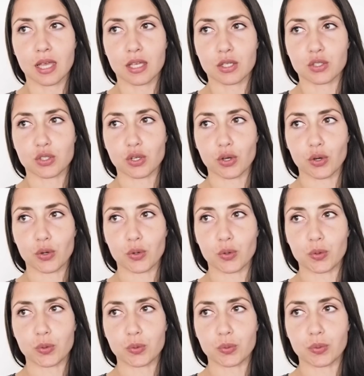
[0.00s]

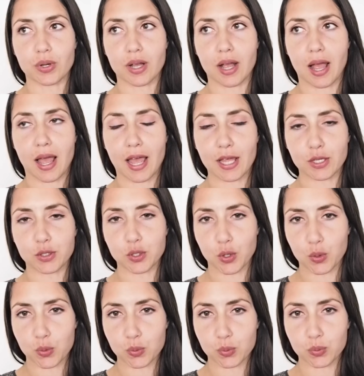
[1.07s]
So I
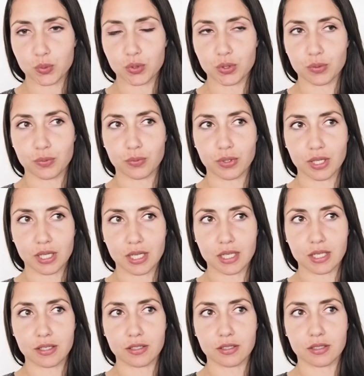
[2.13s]
don't
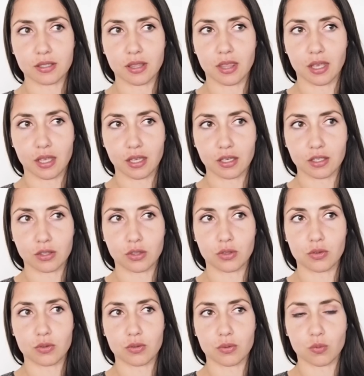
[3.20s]
really think
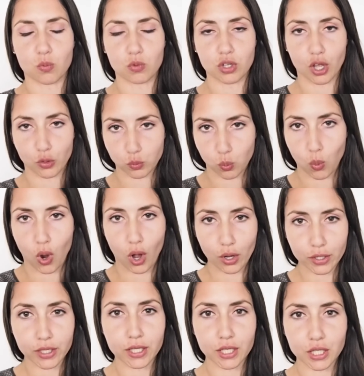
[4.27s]
not
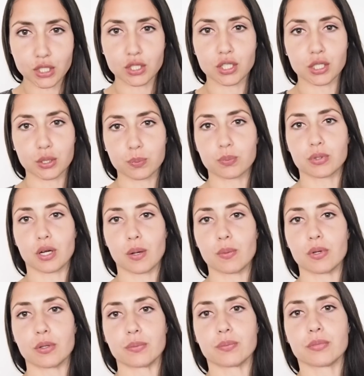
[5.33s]
walking is not a
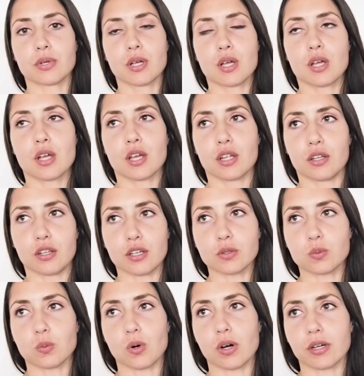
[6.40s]
problem.
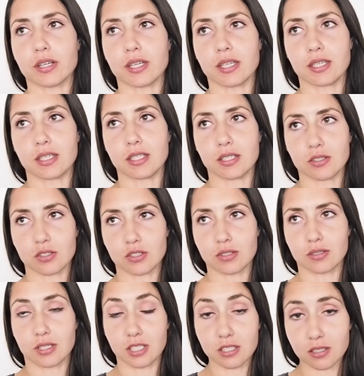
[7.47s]
Not walking
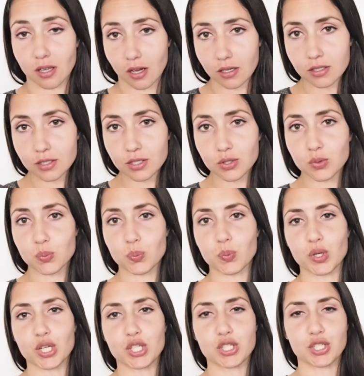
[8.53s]
it sucks,
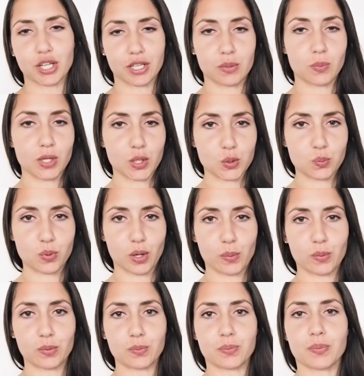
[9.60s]
but it's not the biggest
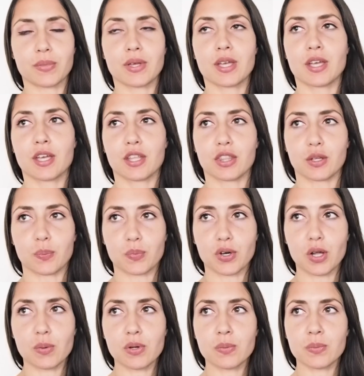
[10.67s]
problem. The
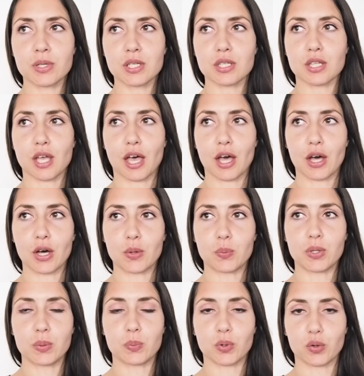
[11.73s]
problem is how
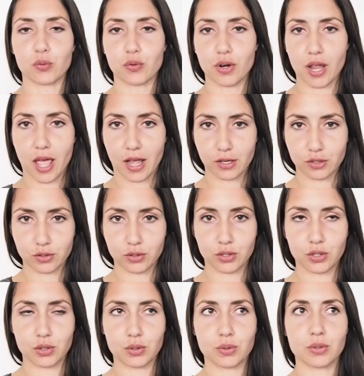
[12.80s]
people react on
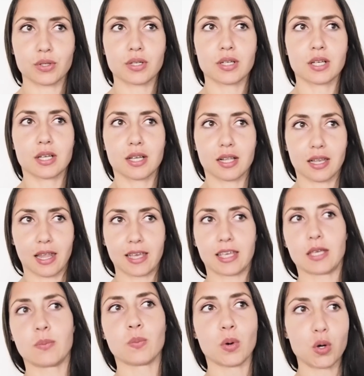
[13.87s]
you, like
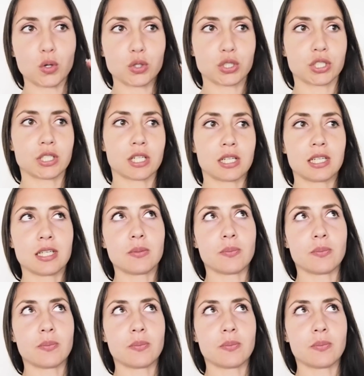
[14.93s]
emotionally,